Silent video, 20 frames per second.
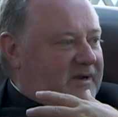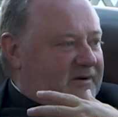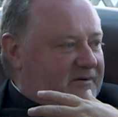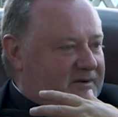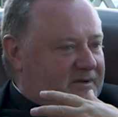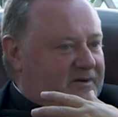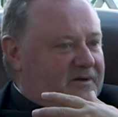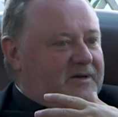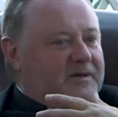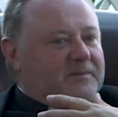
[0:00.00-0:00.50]

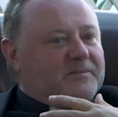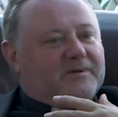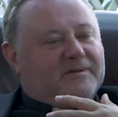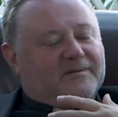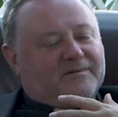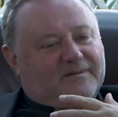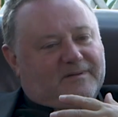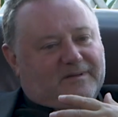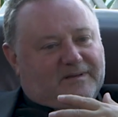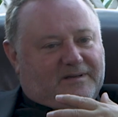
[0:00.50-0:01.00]
paradigm,
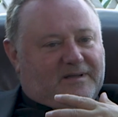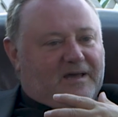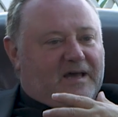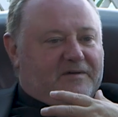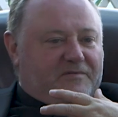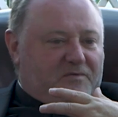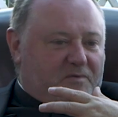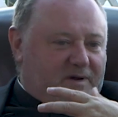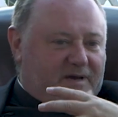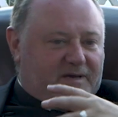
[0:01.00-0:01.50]
and it
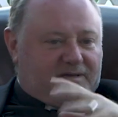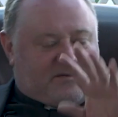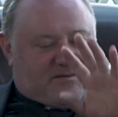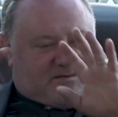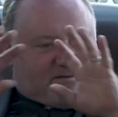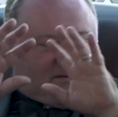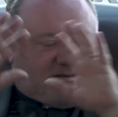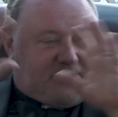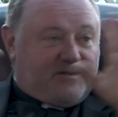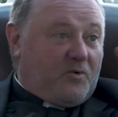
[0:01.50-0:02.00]
gave way
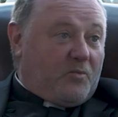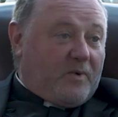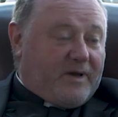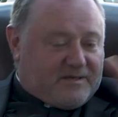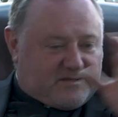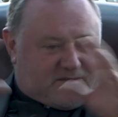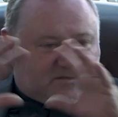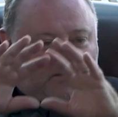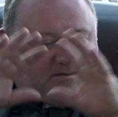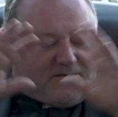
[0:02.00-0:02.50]
in the
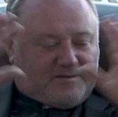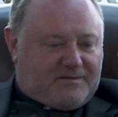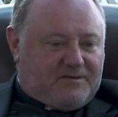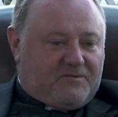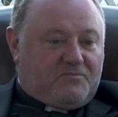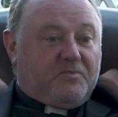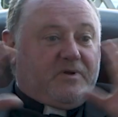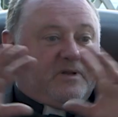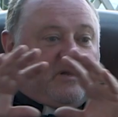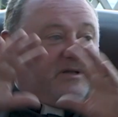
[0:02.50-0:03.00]
West to the
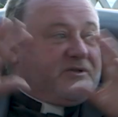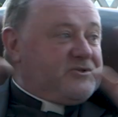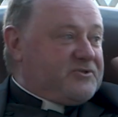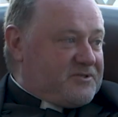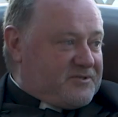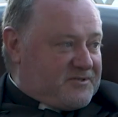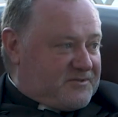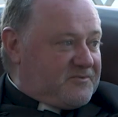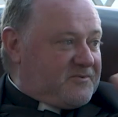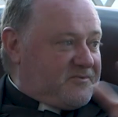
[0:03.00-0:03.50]

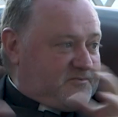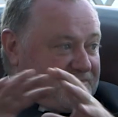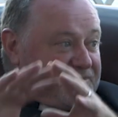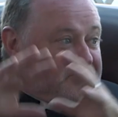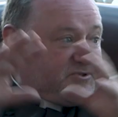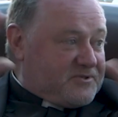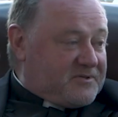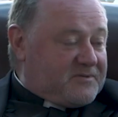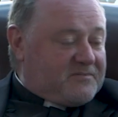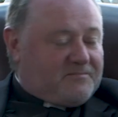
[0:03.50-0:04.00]
religious or
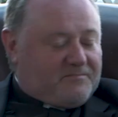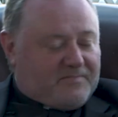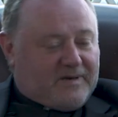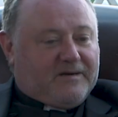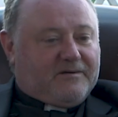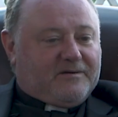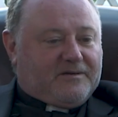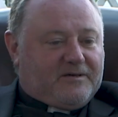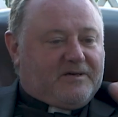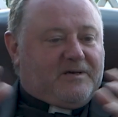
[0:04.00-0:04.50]
Christian
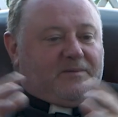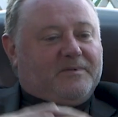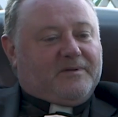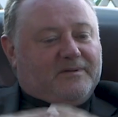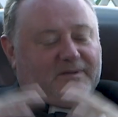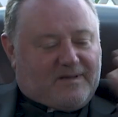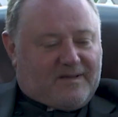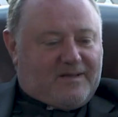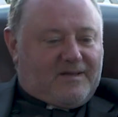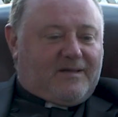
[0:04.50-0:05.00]
paradigm,
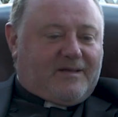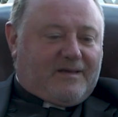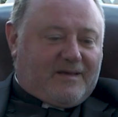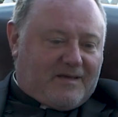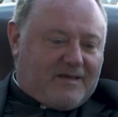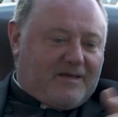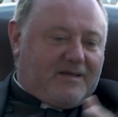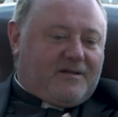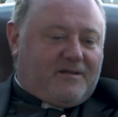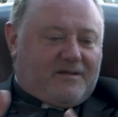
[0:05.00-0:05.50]
and
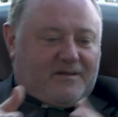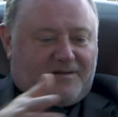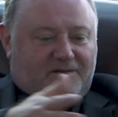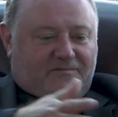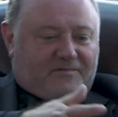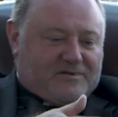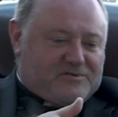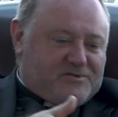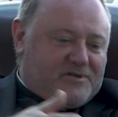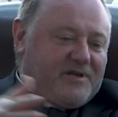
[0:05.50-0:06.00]
it
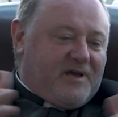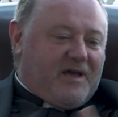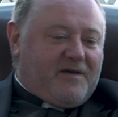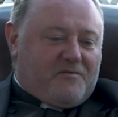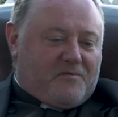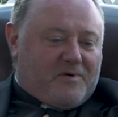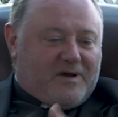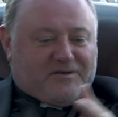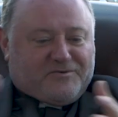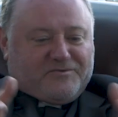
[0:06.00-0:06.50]
eventually
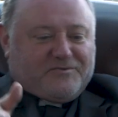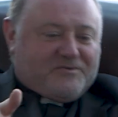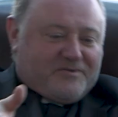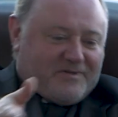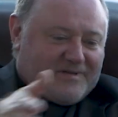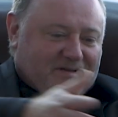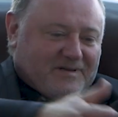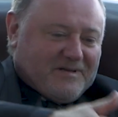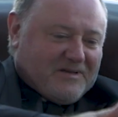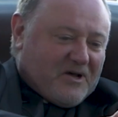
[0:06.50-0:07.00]
gave way
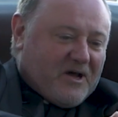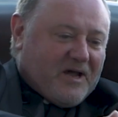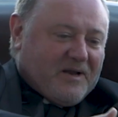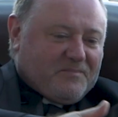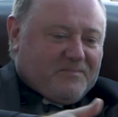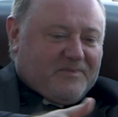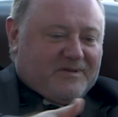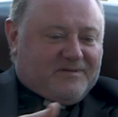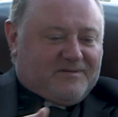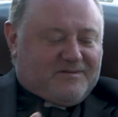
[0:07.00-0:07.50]
through the
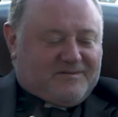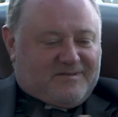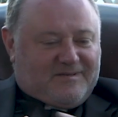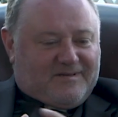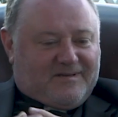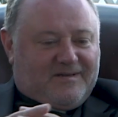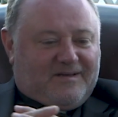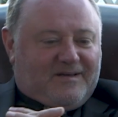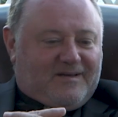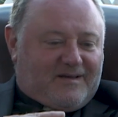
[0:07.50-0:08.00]
Enlightenment
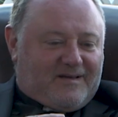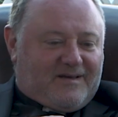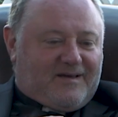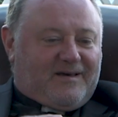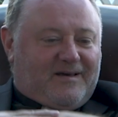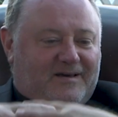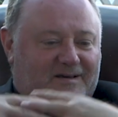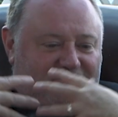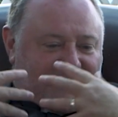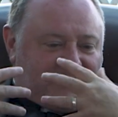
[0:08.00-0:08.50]
to
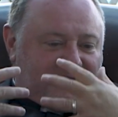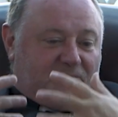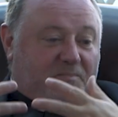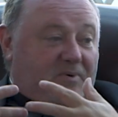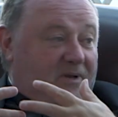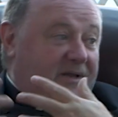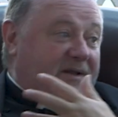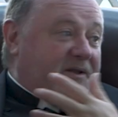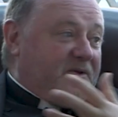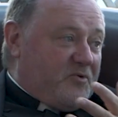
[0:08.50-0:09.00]
the
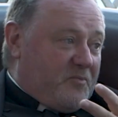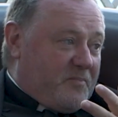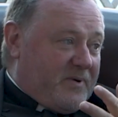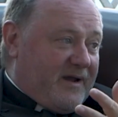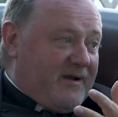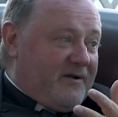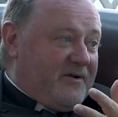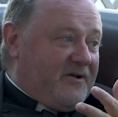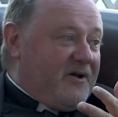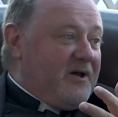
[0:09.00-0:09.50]
political
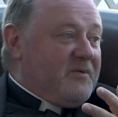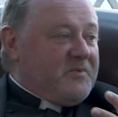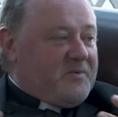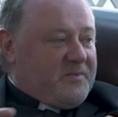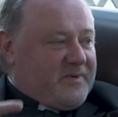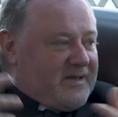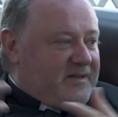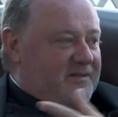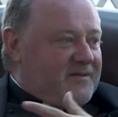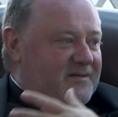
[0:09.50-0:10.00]
paradigm,
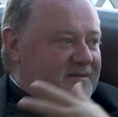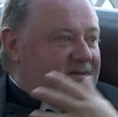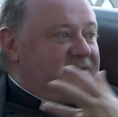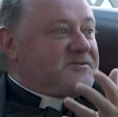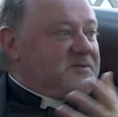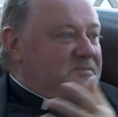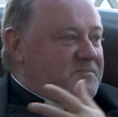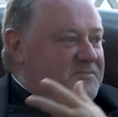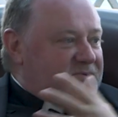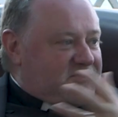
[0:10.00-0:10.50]
when we had the
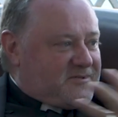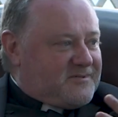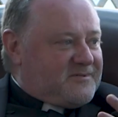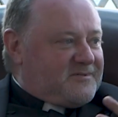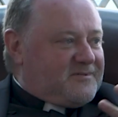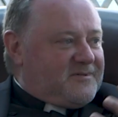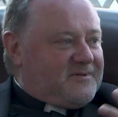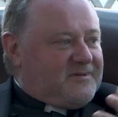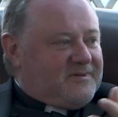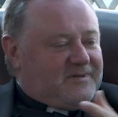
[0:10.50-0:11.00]

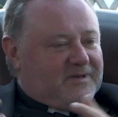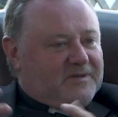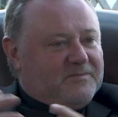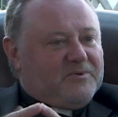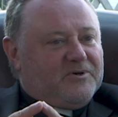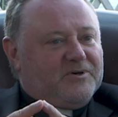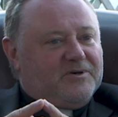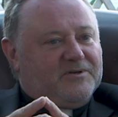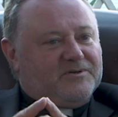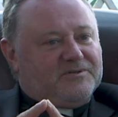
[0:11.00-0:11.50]
isms
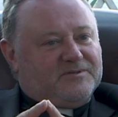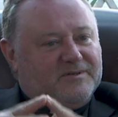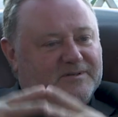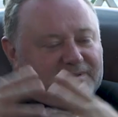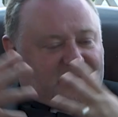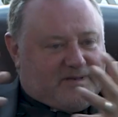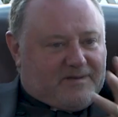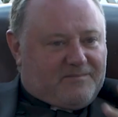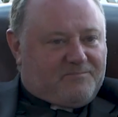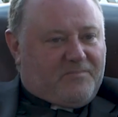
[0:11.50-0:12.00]
emerged,
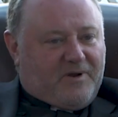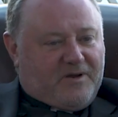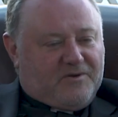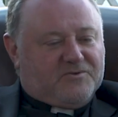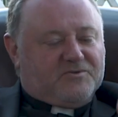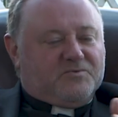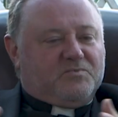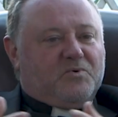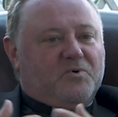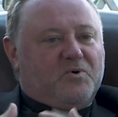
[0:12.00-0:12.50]
and then
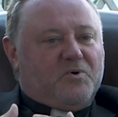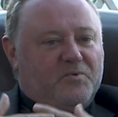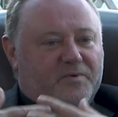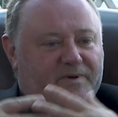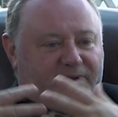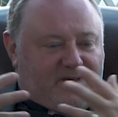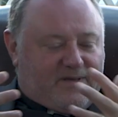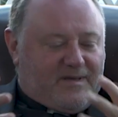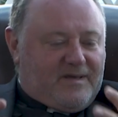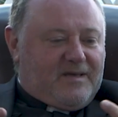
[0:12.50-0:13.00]
post-war
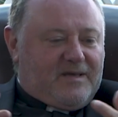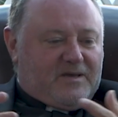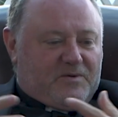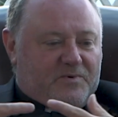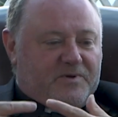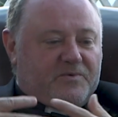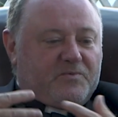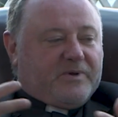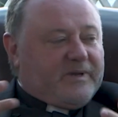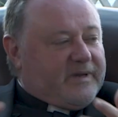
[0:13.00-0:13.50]
we
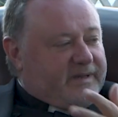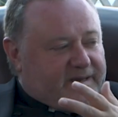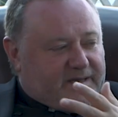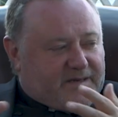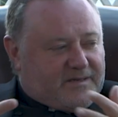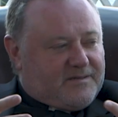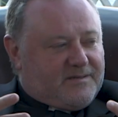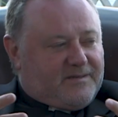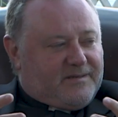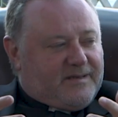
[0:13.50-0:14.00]
really
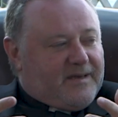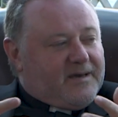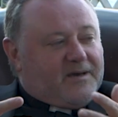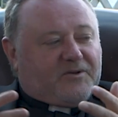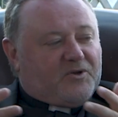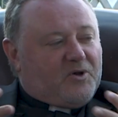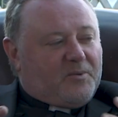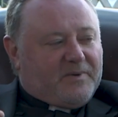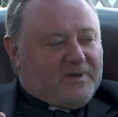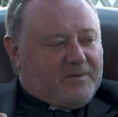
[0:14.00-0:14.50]
entered the
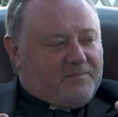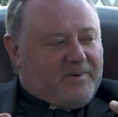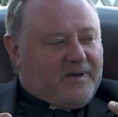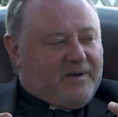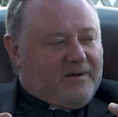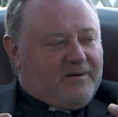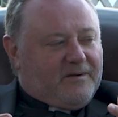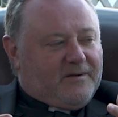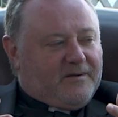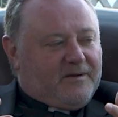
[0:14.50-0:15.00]
economic
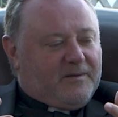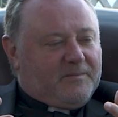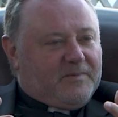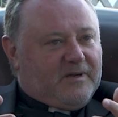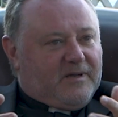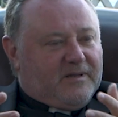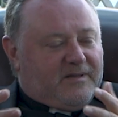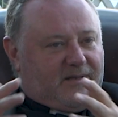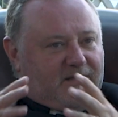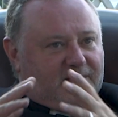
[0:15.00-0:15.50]
paradigm.
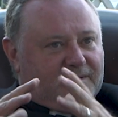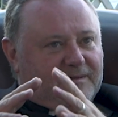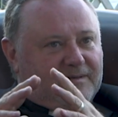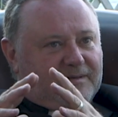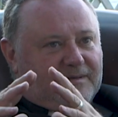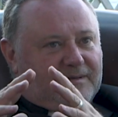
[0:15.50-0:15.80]
And I think